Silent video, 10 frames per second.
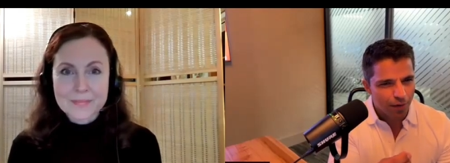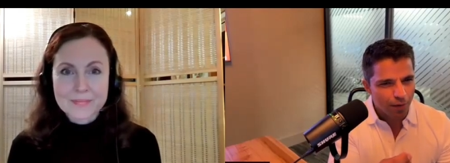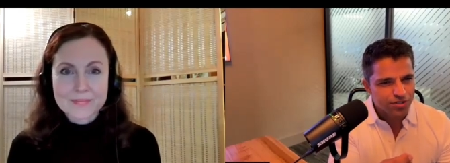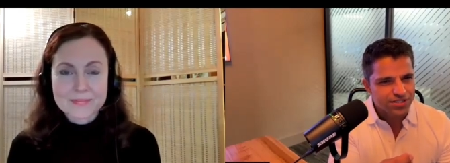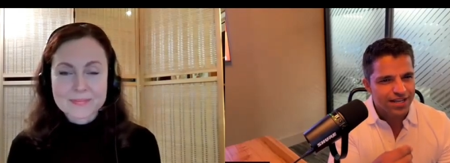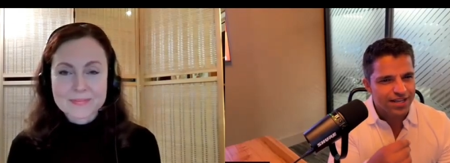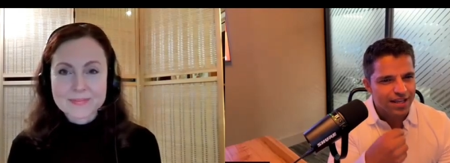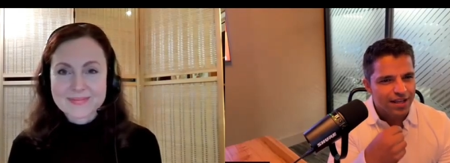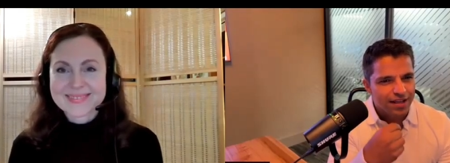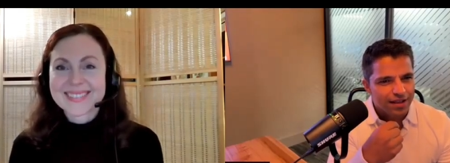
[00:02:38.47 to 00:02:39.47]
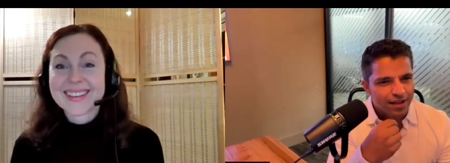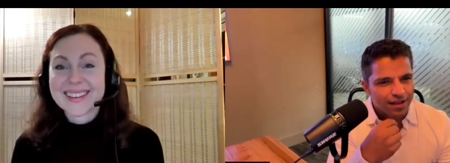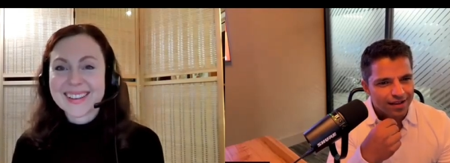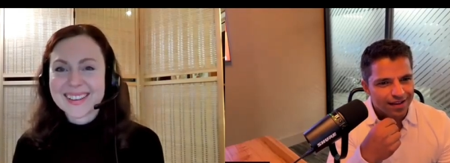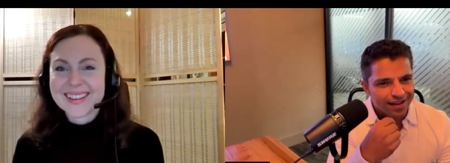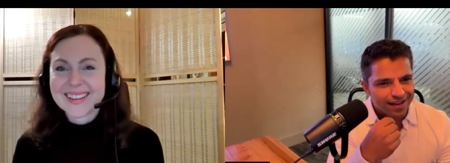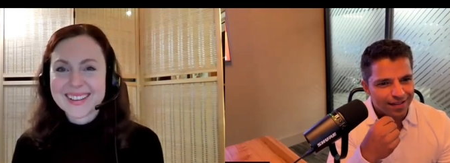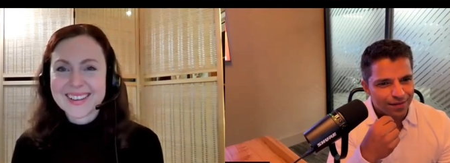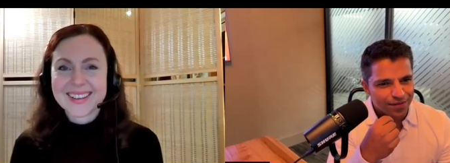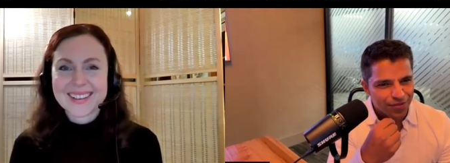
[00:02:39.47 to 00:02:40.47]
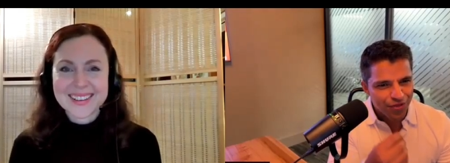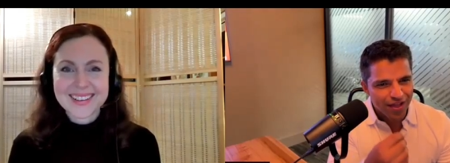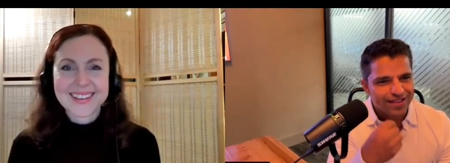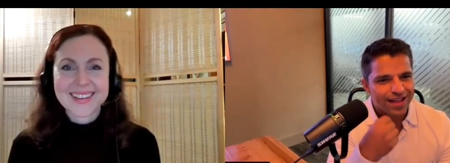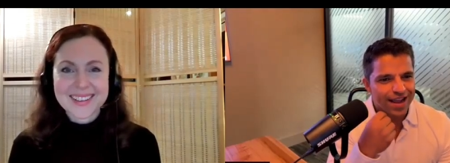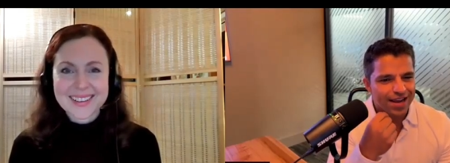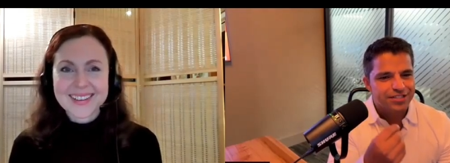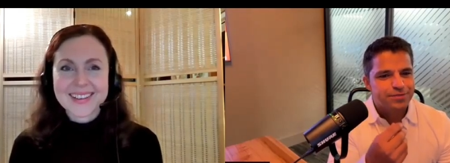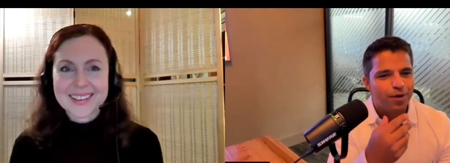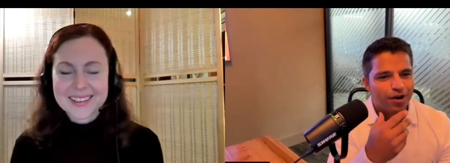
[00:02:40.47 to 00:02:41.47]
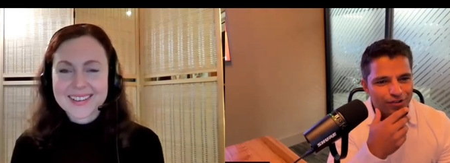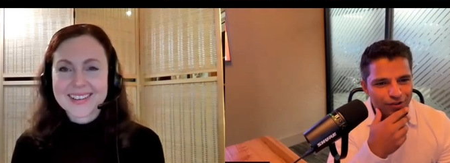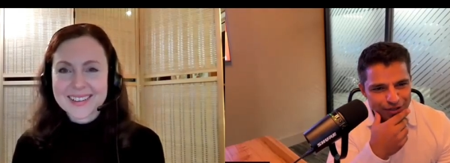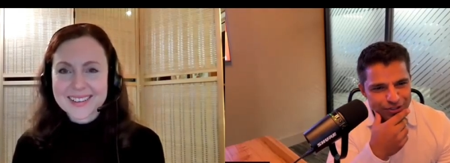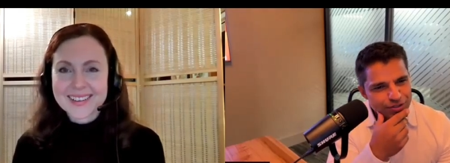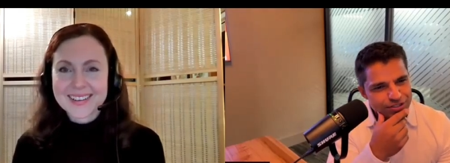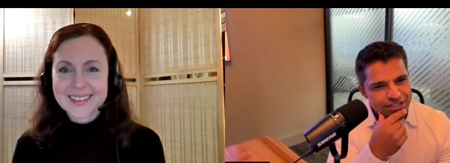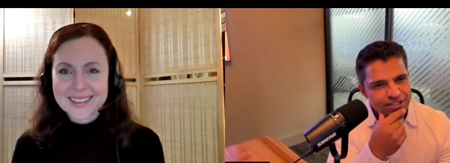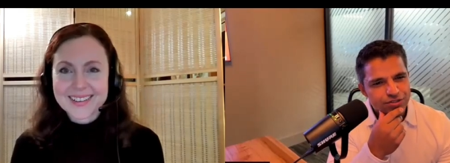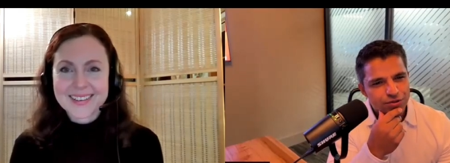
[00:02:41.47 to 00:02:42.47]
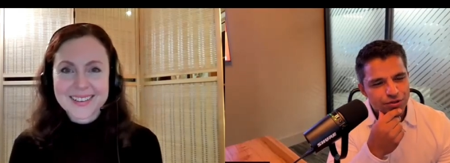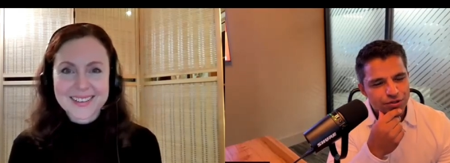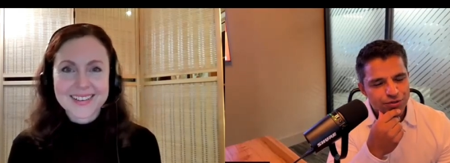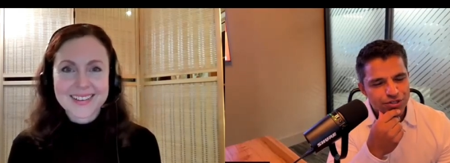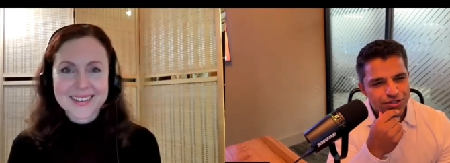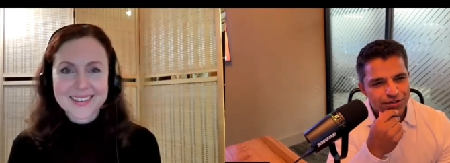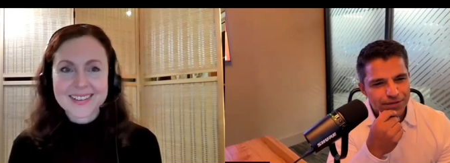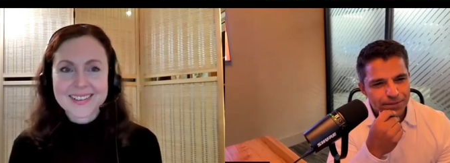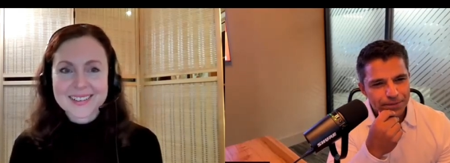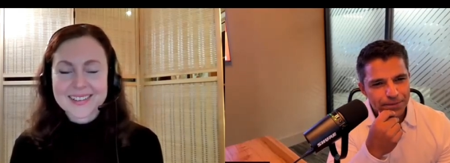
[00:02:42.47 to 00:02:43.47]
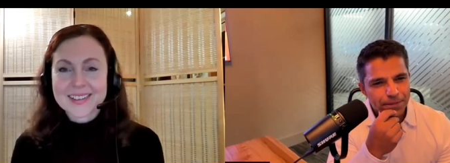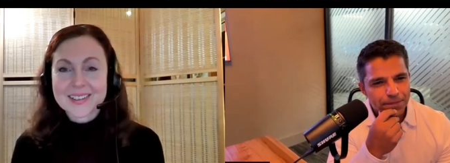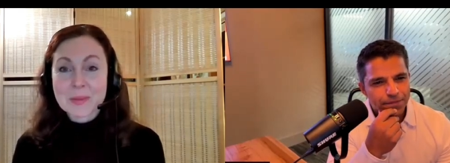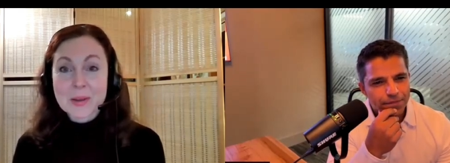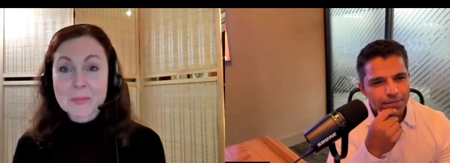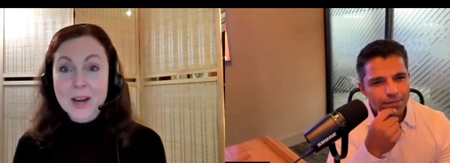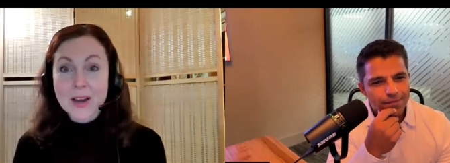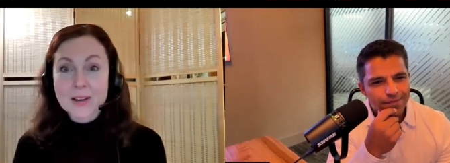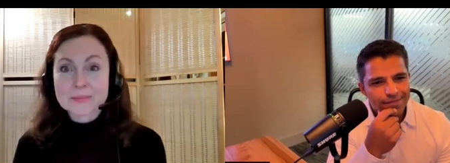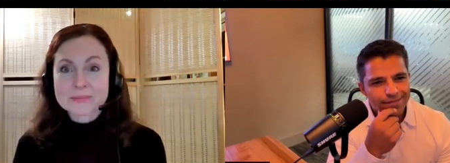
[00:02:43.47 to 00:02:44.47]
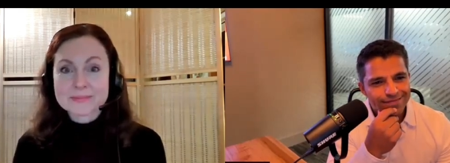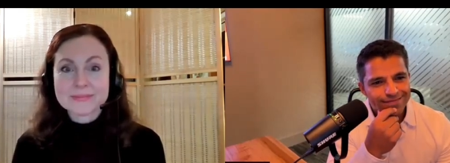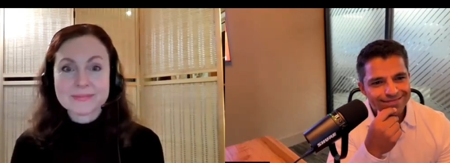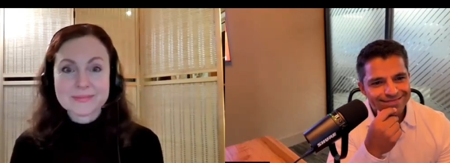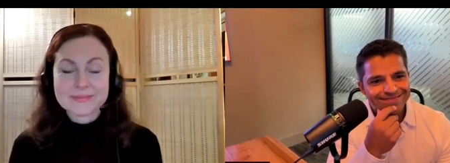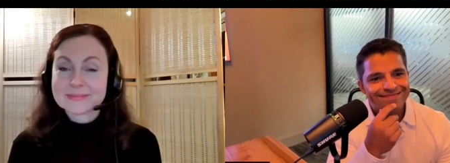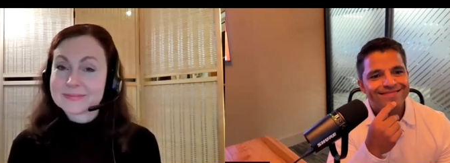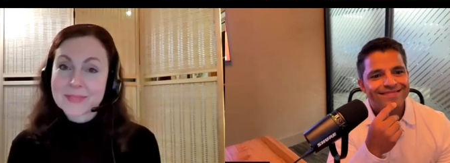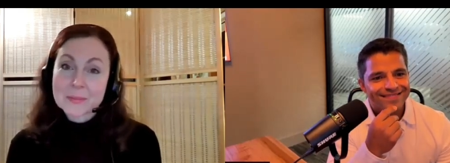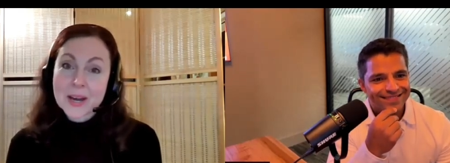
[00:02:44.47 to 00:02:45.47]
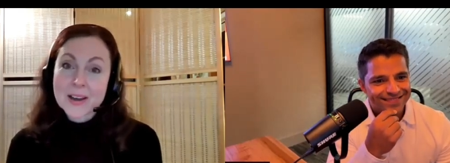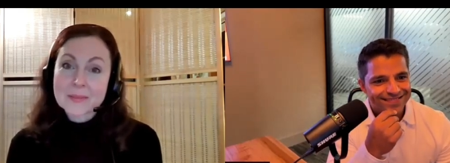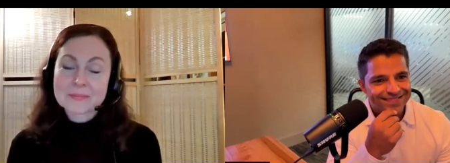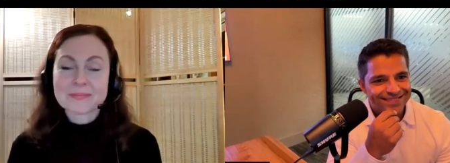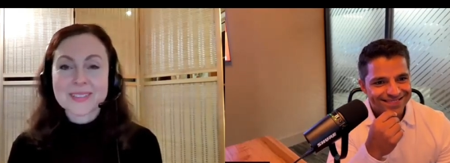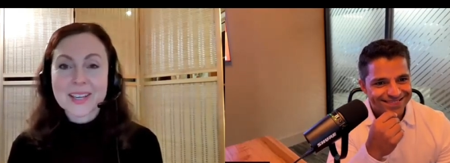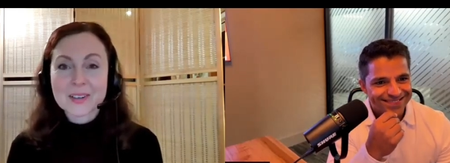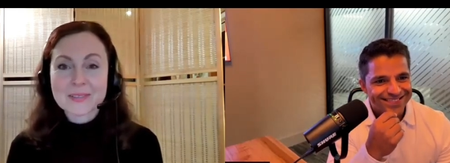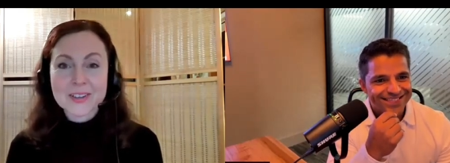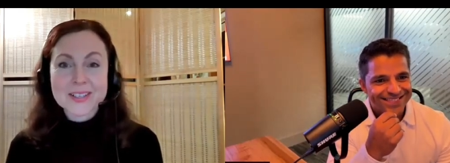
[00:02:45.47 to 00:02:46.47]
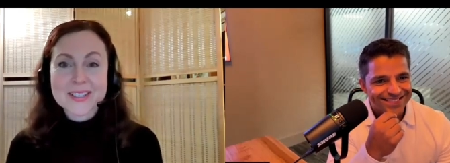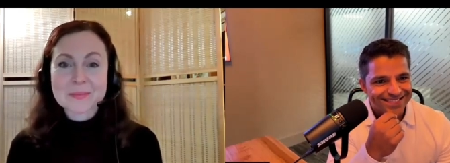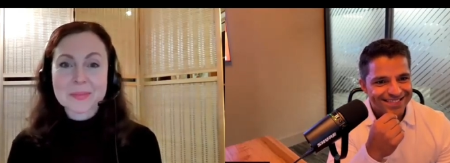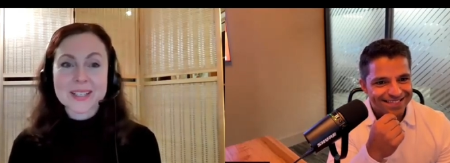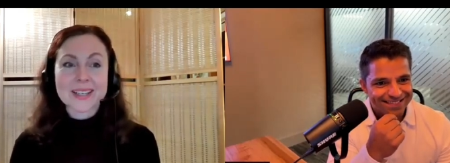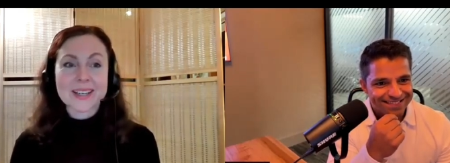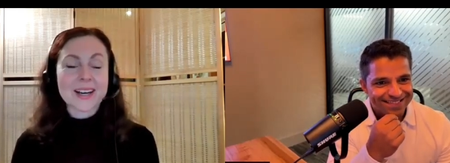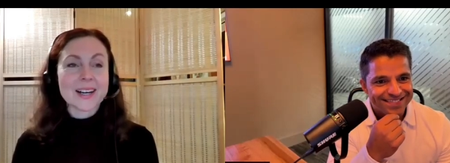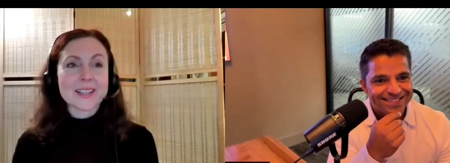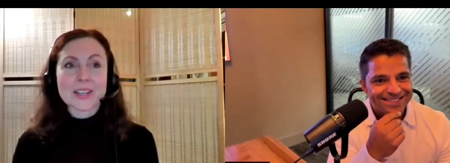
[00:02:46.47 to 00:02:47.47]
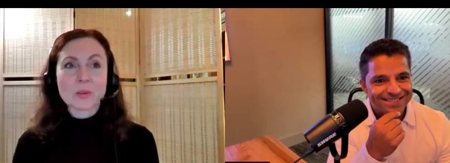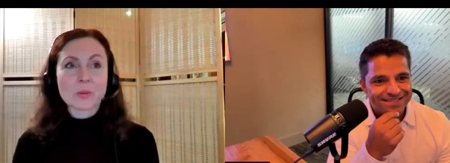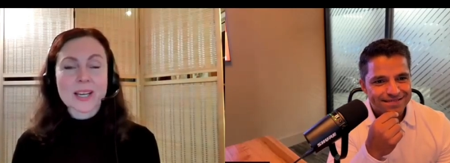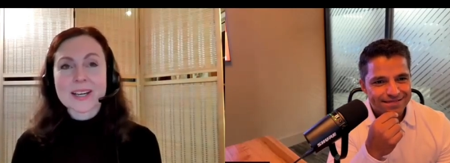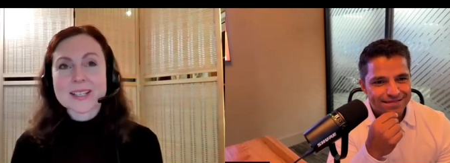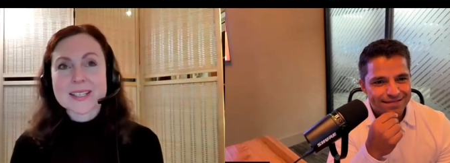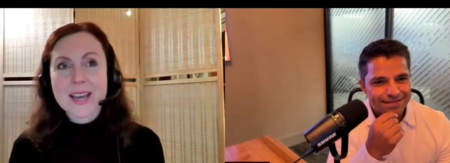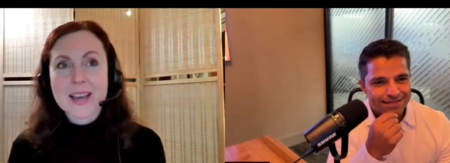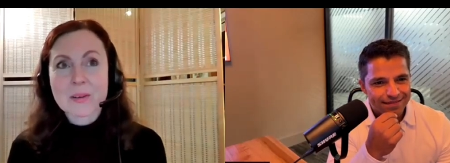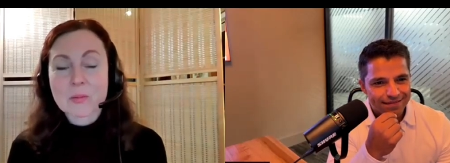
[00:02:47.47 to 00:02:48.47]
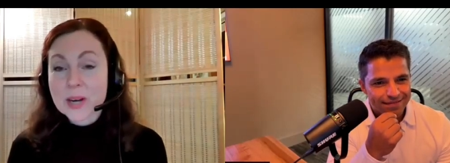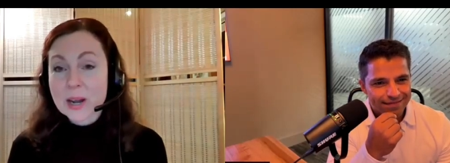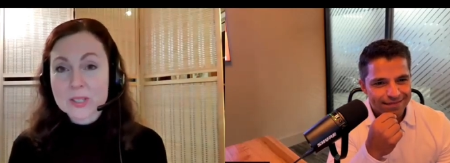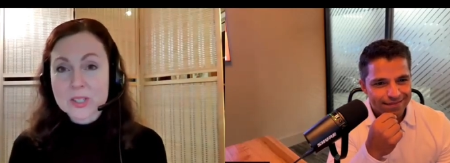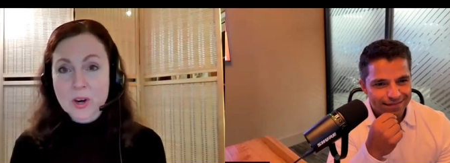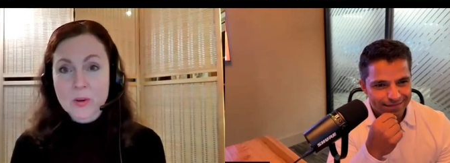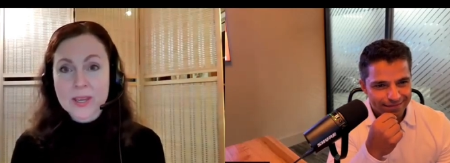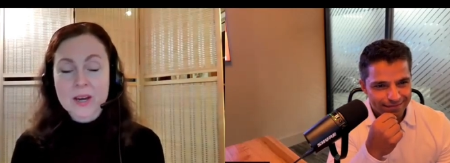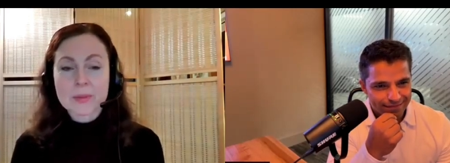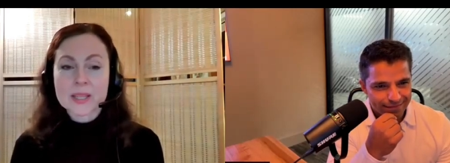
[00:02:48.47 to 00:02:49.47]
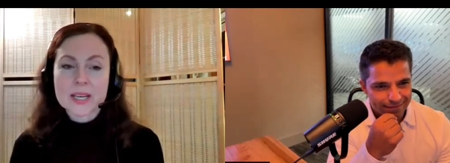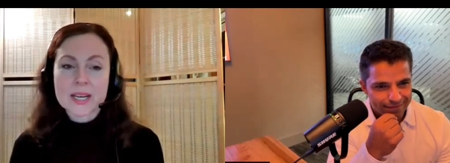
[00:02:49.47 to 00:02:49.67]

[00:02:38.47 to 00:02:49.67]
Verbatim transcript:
Speaker 1: What was like the thing that kind of sparked your interest into nutrition?
Speaker 2: My mom. My mom, you know, very simply, uh, you know, what can I say? When I was growing up in the